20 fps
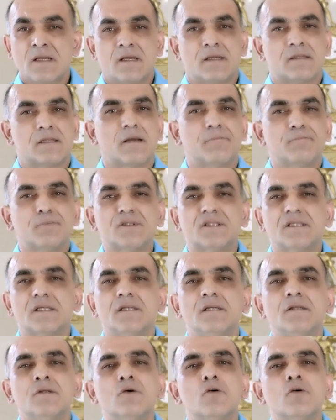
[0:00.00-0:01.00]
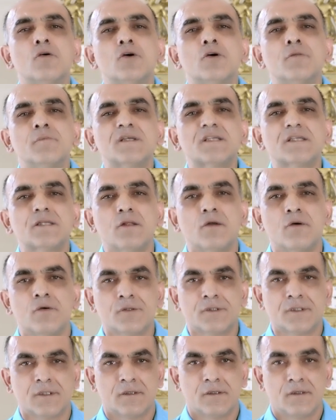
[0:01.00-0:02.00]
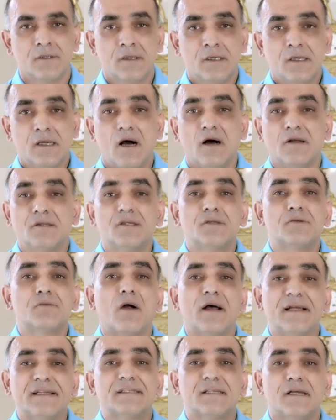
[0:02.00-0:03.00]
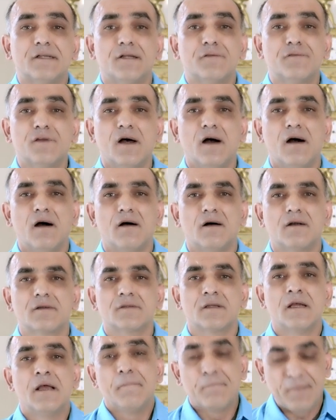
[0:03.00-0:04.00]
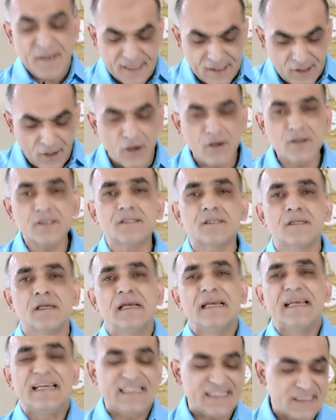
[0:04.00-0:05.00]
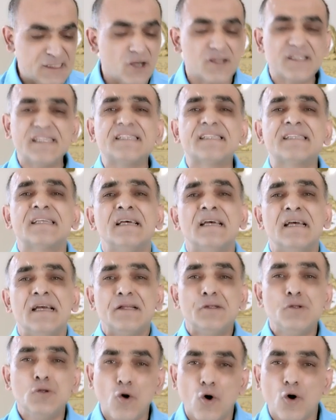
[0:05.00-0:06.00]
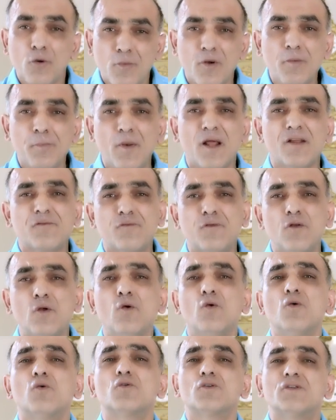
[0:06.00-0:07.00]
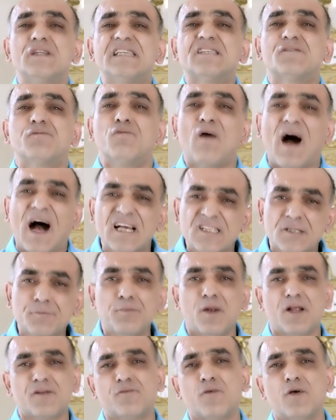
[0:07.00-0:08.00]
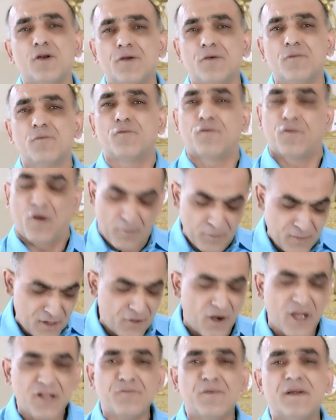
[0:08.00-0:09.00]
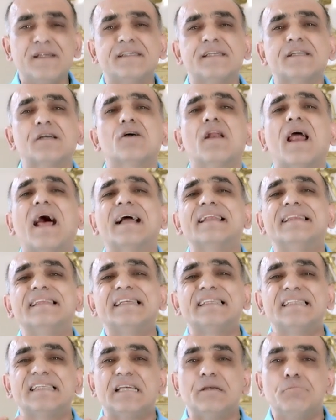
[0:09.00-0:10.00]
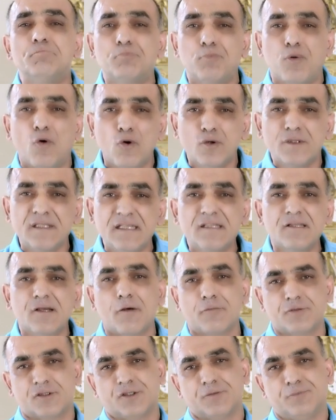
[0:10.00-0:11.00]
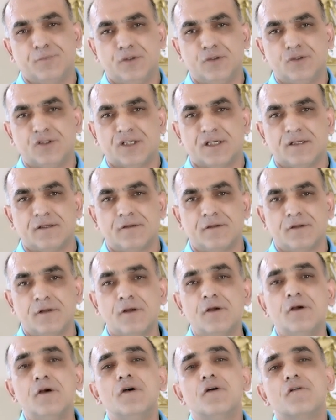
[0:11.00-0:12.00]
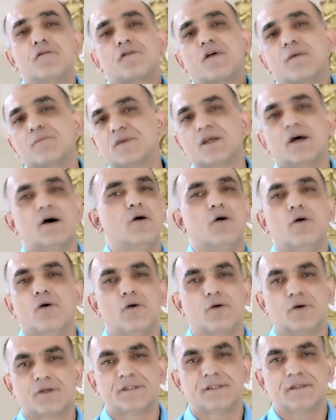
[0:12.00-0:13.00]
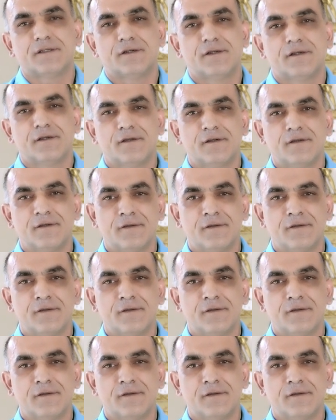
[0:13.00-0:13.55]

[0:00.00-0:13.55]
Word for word: And that puts an enormous load on the right side of the heart because it's got this normal blood flow or this vast blood volume from the right ventricle and this important contribution from the aorta.